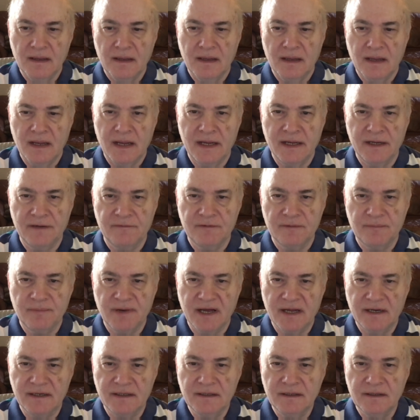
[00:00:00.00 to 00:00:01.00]
Hi
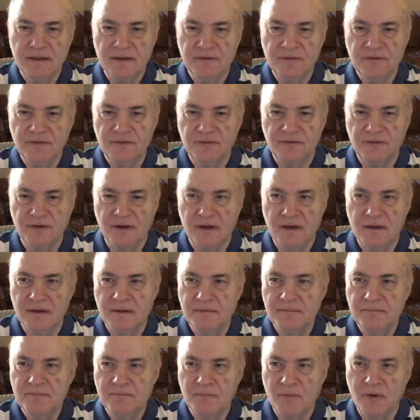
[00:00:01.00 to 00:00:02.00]
everybody, this is
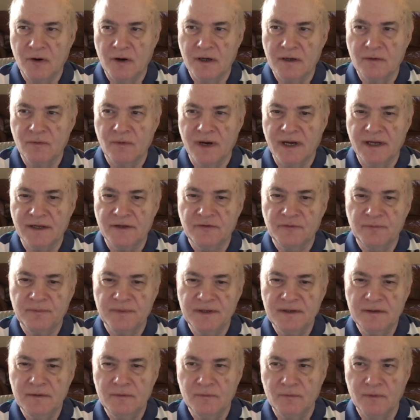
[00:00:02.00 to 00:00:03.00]
Mark
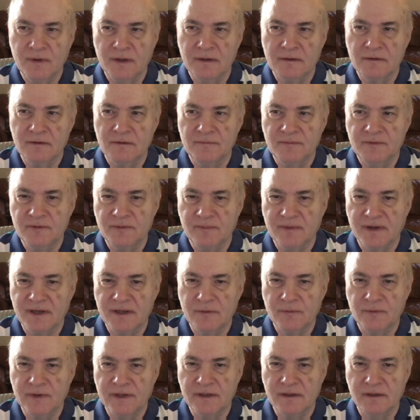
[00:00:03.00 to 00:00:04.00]
Weitzman. Welcome to my
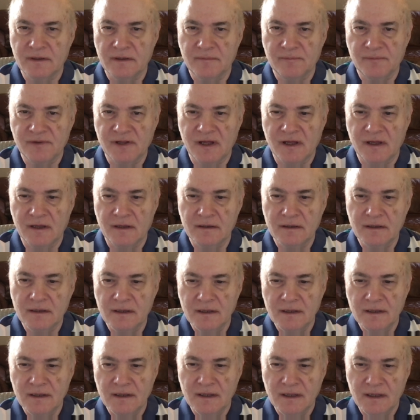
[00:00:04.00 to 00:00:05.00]
weekly blog.
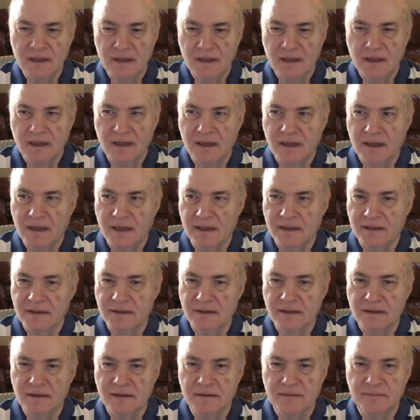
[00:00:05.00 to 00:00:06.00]

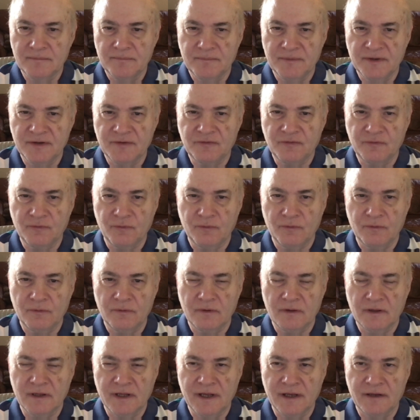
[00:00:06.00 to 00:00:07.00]
I missed
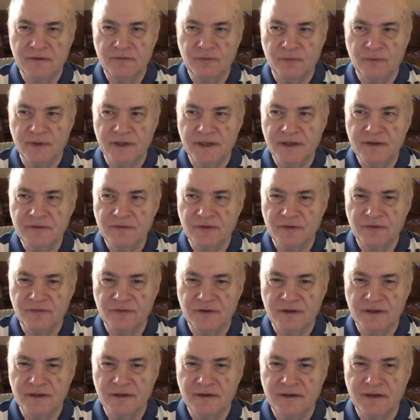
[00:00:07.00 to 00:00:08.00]
last week's. As
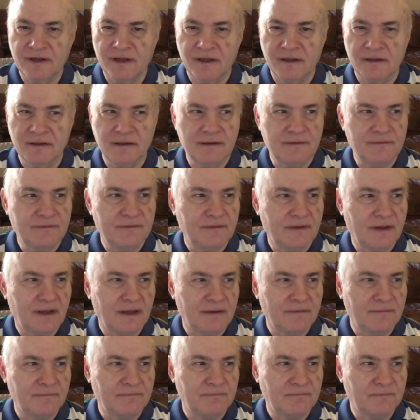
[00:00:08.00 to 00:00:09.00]
you can tell,
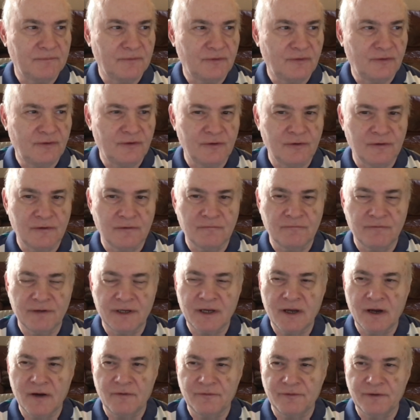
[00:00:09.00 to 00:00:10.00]
I'm still
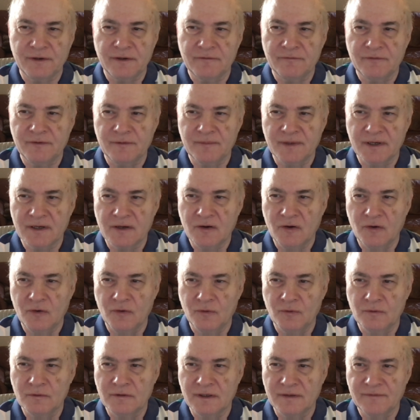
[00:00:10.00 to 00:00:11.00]
recovering from a
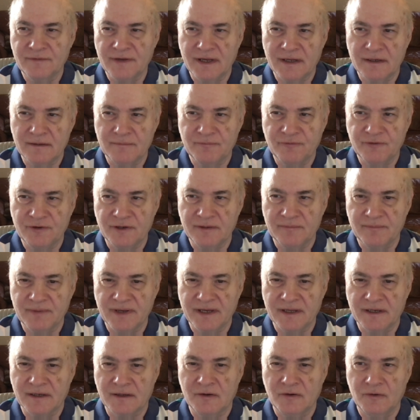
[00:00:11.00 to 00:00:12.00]
cold. I've had a pretty
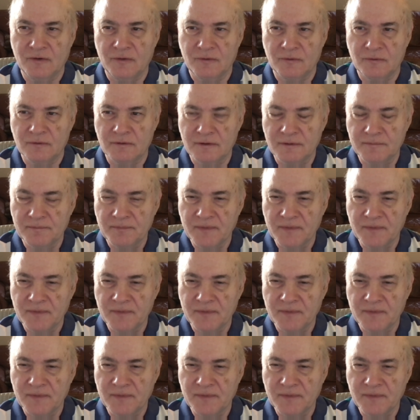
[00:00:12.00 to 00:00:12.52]
bad cold.